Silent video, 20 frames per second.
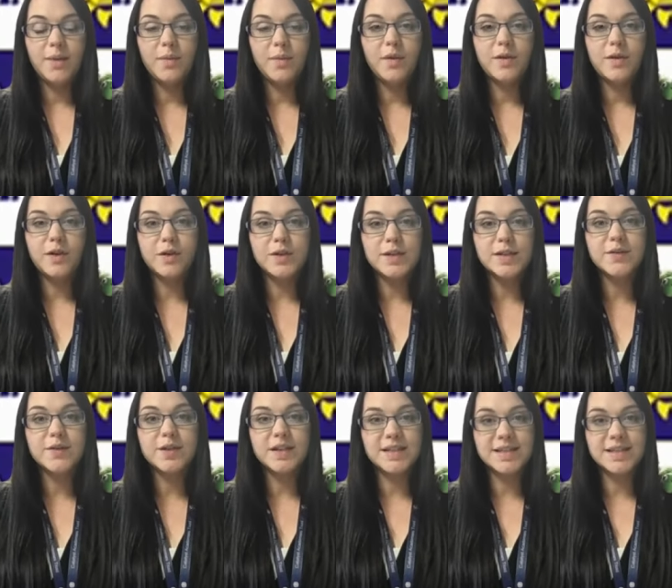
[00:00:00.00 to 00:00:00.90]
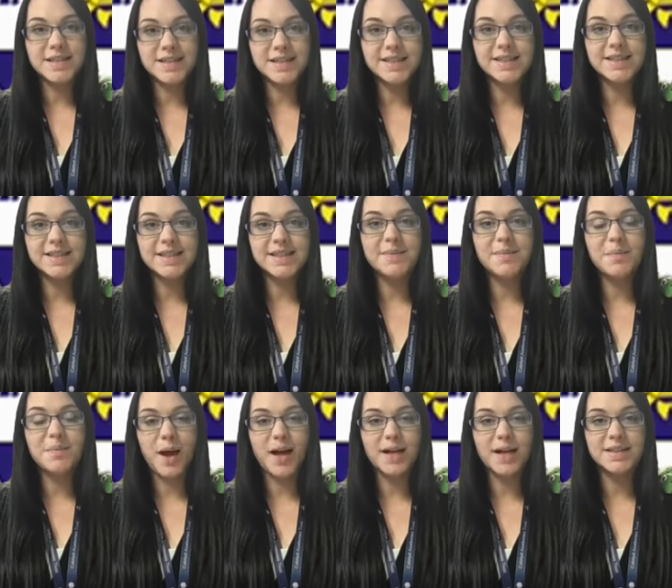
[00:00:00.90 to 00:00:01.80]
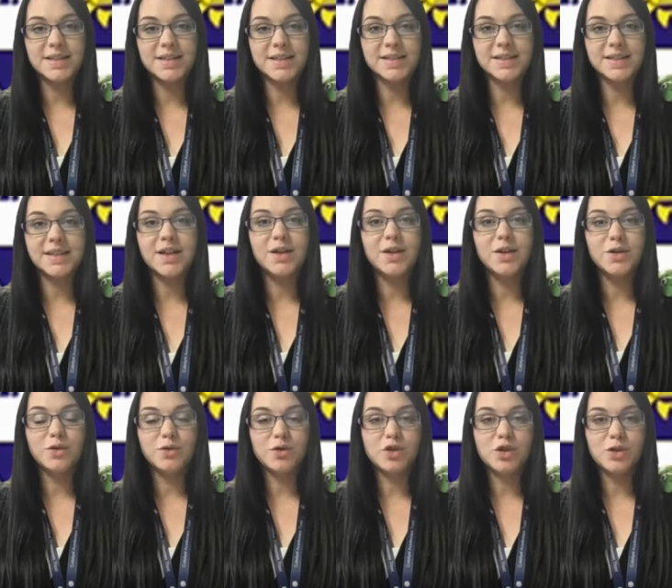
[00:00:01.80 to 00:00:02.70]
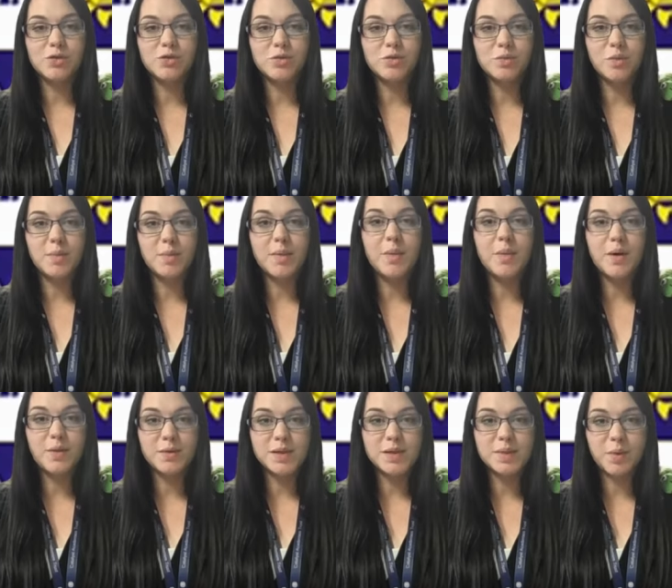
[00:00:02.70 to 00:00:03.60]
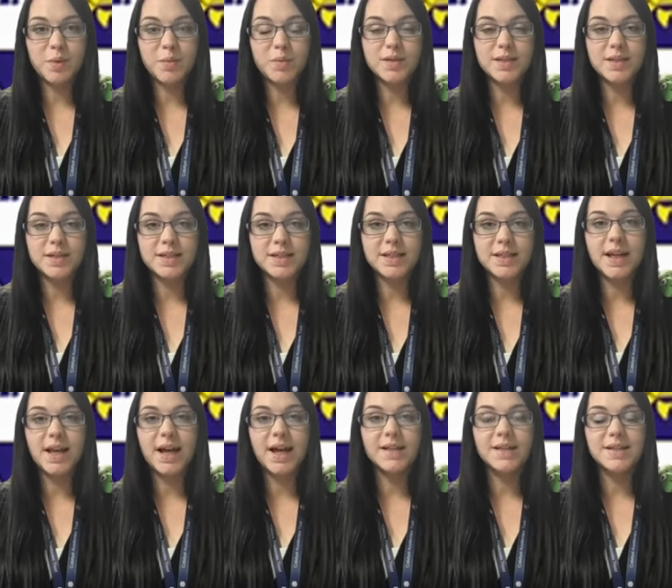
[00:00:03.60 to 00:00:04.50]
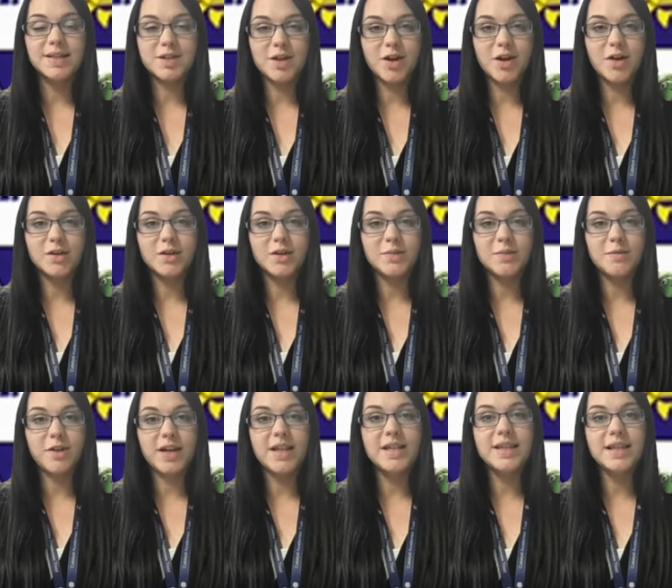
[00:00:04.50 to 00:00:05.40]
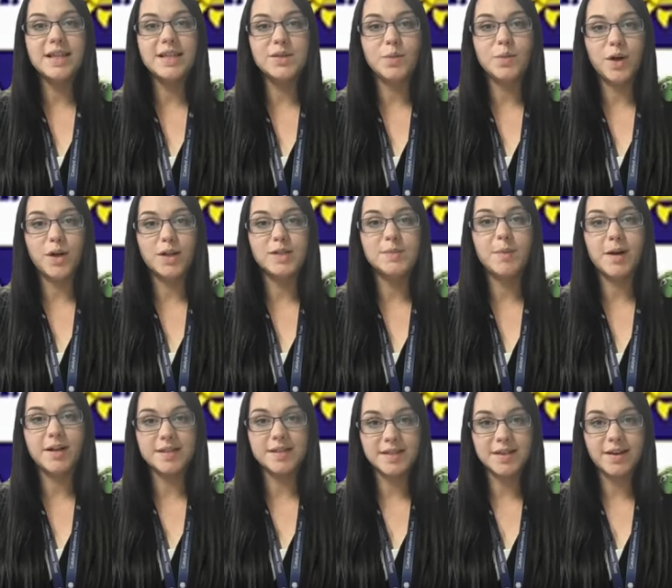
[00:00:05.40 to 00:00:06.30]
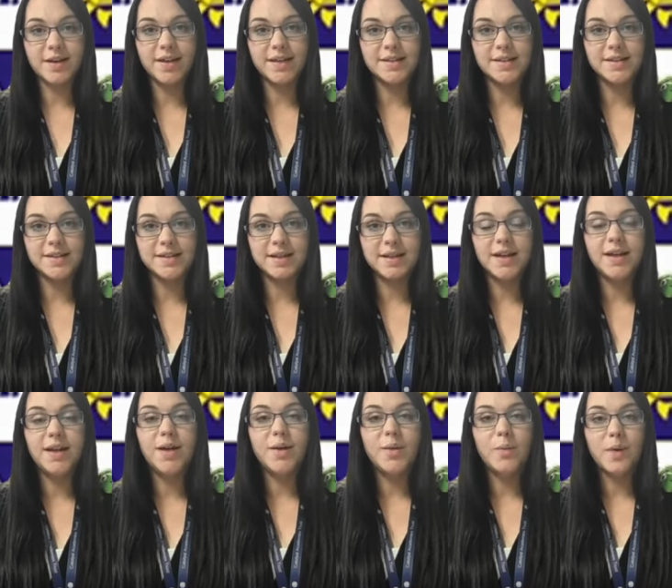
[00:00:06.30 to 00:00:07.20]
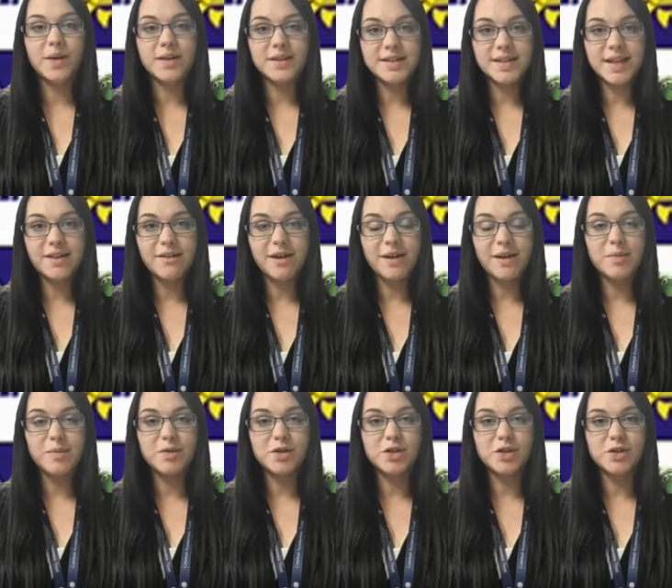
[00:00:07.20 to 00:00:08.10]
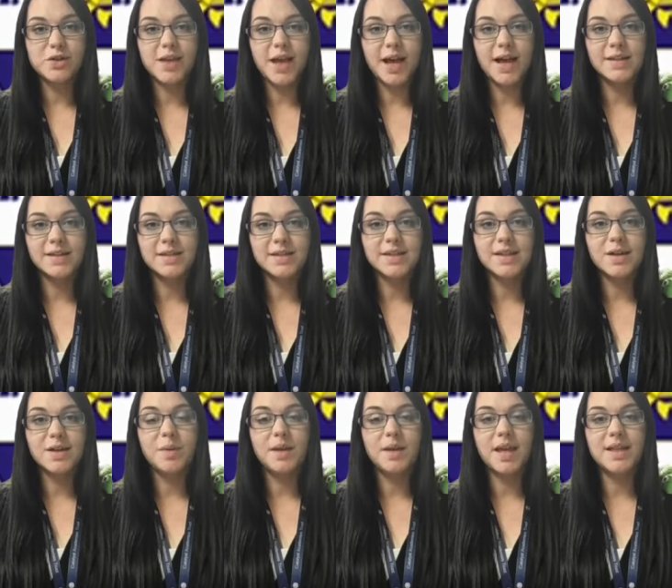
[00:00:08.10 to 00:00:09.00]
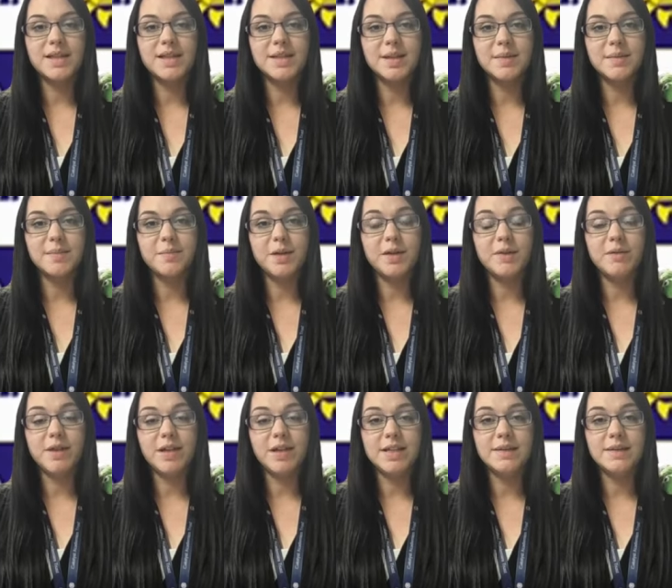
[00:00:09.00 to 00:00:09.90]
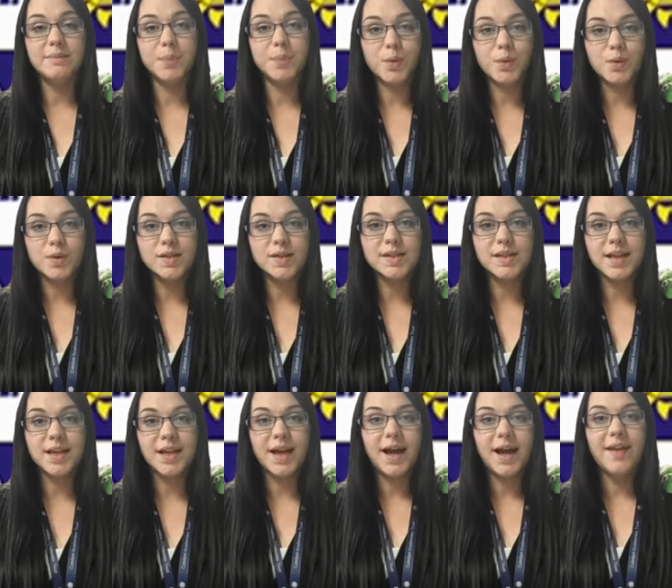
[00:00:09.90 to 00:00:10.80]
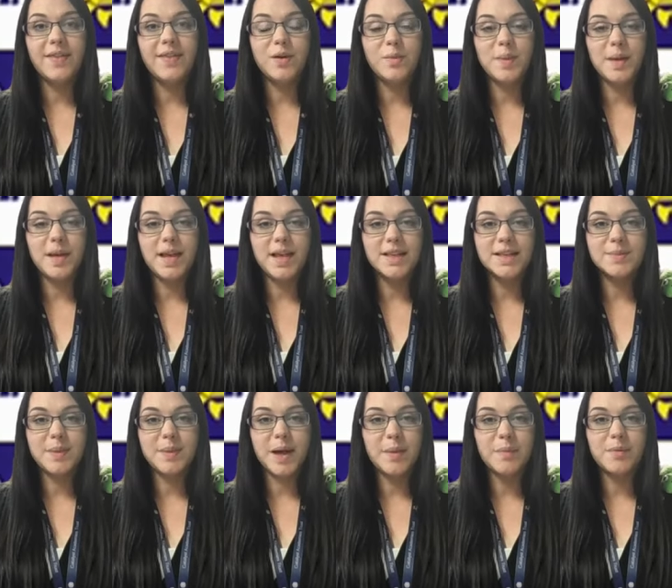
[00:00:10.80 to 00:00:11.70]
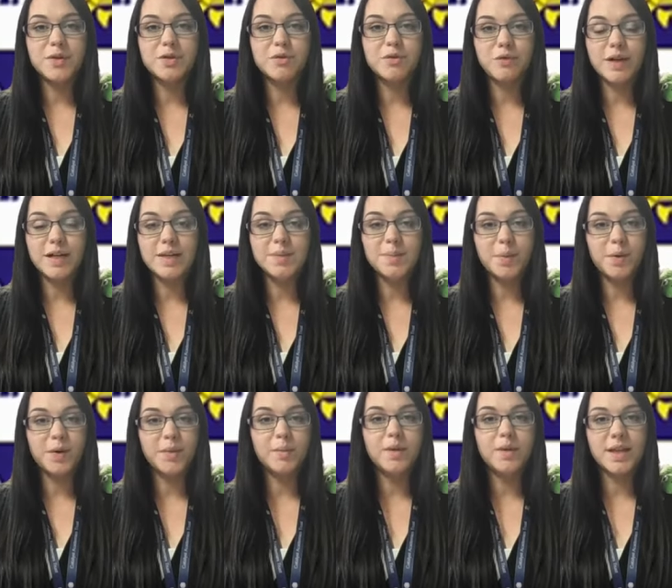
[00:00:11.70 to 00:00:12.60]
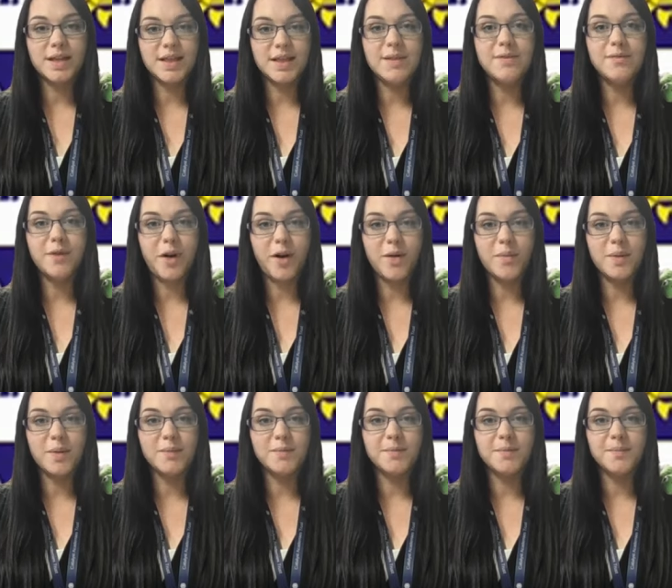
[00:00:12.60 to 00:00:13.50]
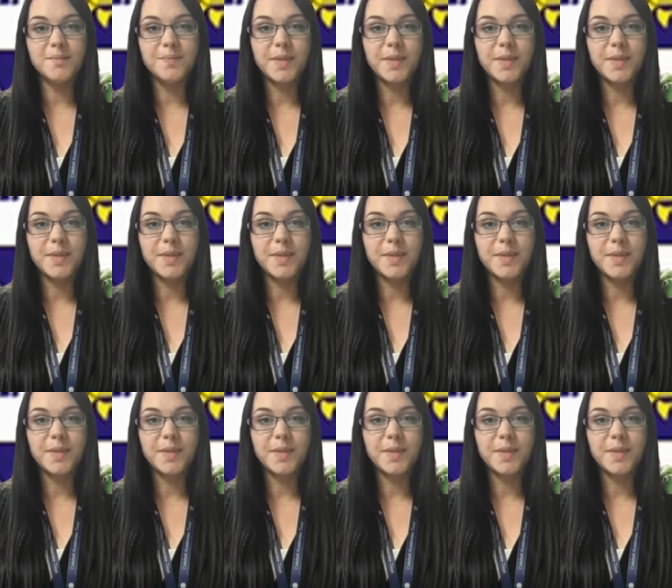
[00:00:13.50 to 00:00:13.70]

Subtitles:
With lots of consistency and practice, your children will be well supported and start to read these words by sight. Once they're able to do that, they'll begin to be reading books and they'll begin to be able to read print within the environment.